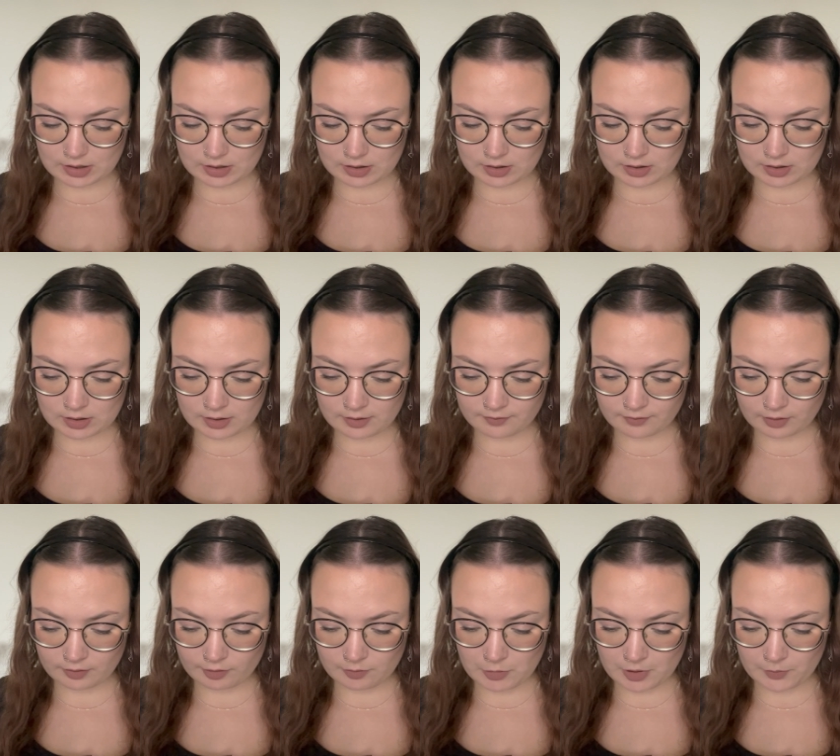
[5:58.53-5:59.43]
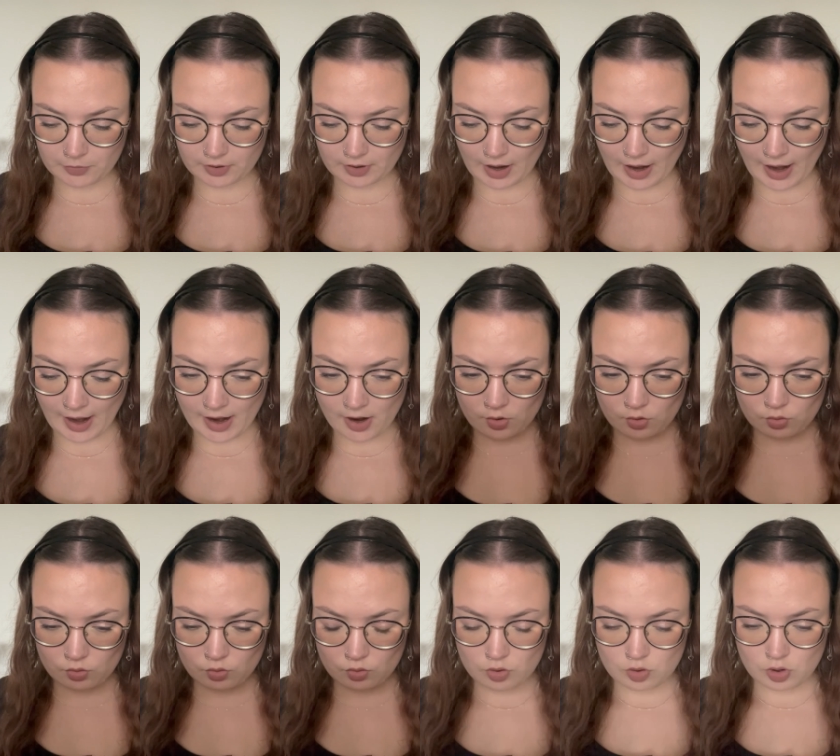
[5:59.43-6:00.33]
if I remember
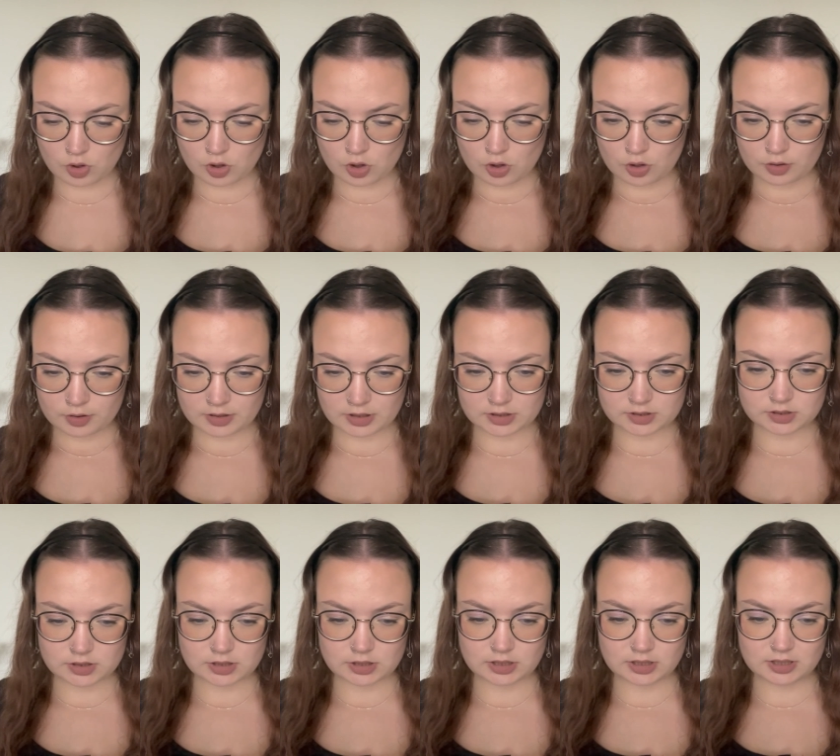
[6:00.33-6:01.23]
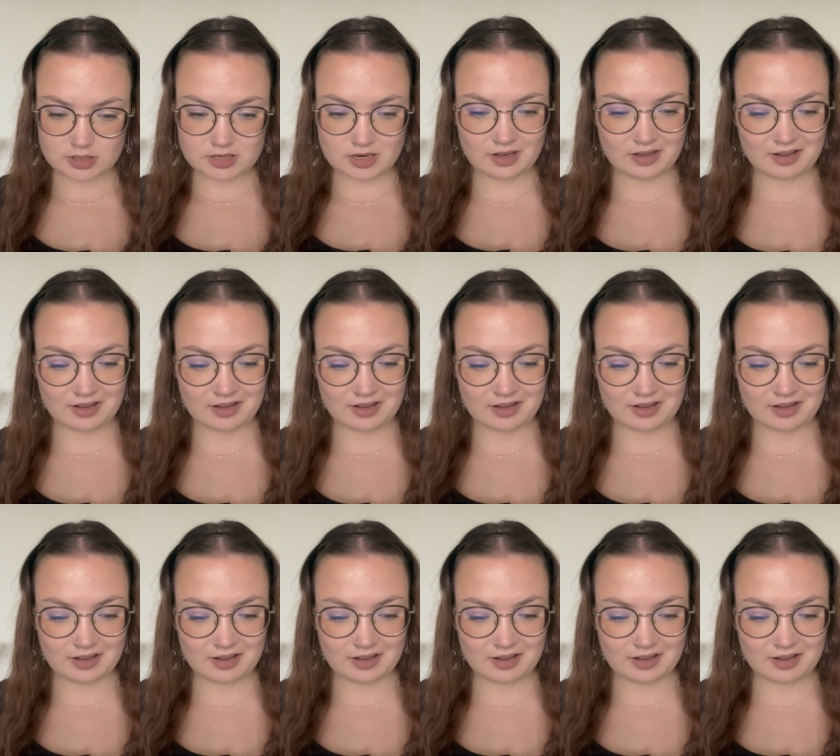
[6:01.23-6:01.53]
how. Yes, I did it.